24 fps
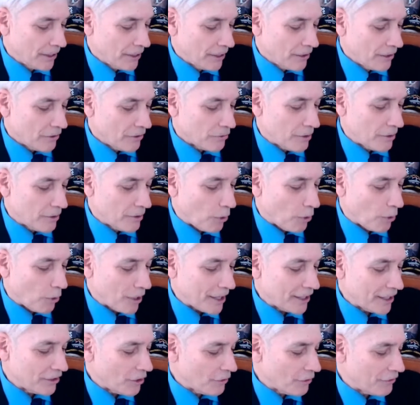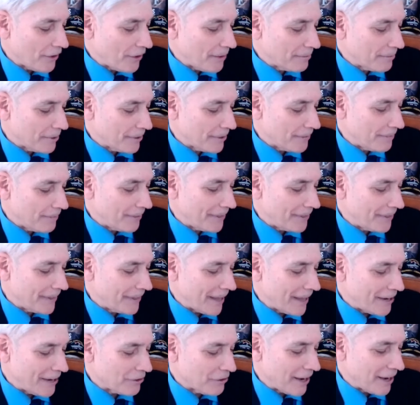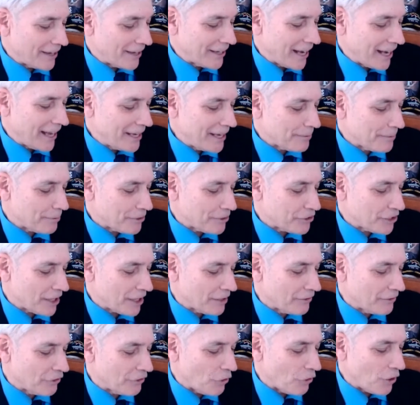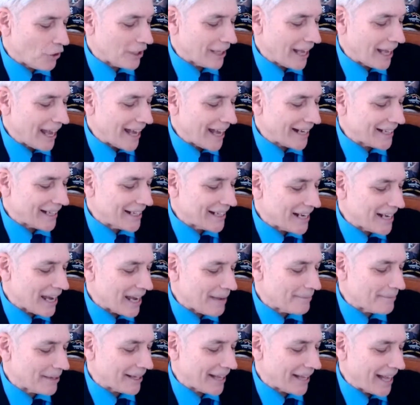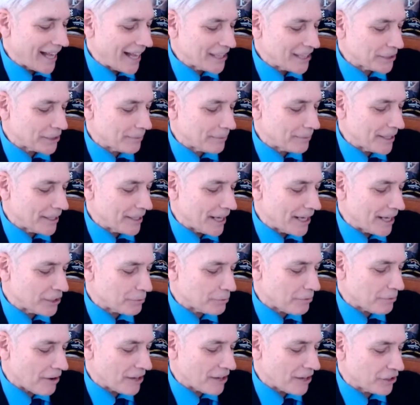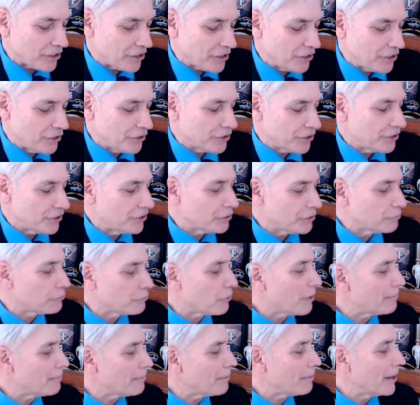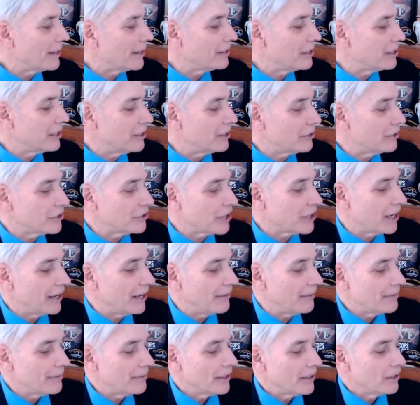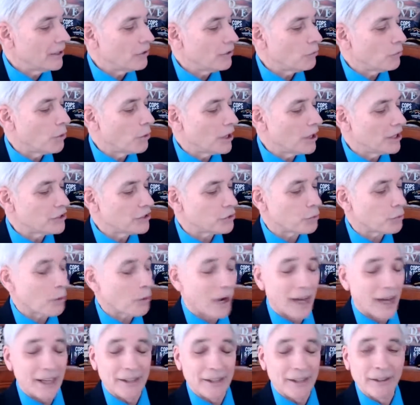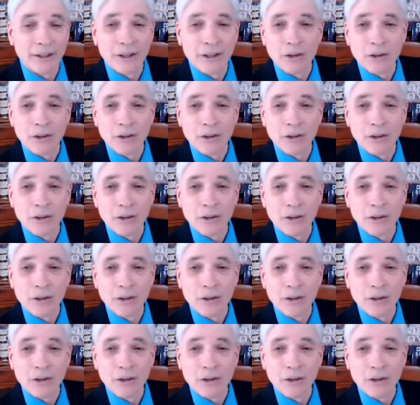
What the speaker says: reporting in November that around 80% of all economic espionage prosecutions brought by DOJ was what?